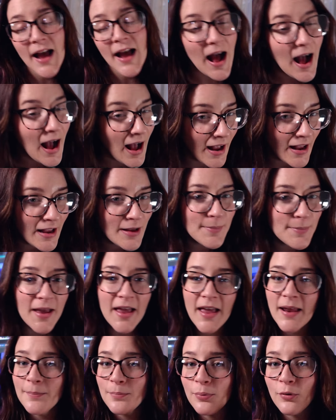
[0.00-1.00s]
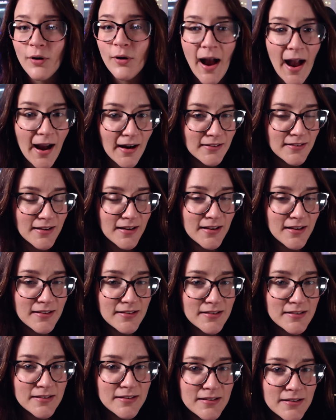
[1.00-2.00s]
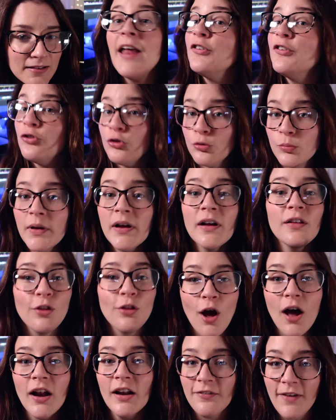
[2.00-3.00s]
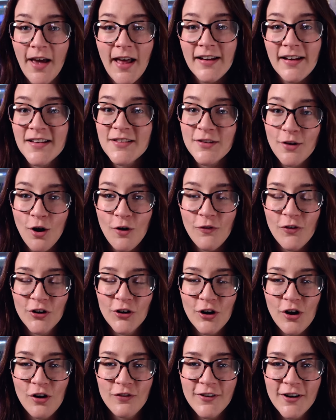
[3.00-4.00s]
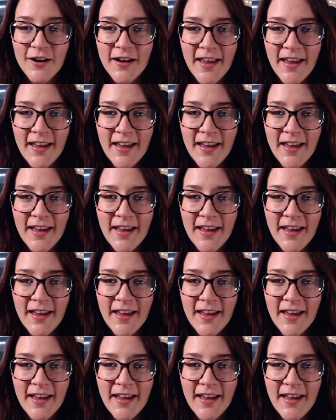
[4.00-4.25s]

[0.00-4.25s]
time and practice and doing a lot of edits over and over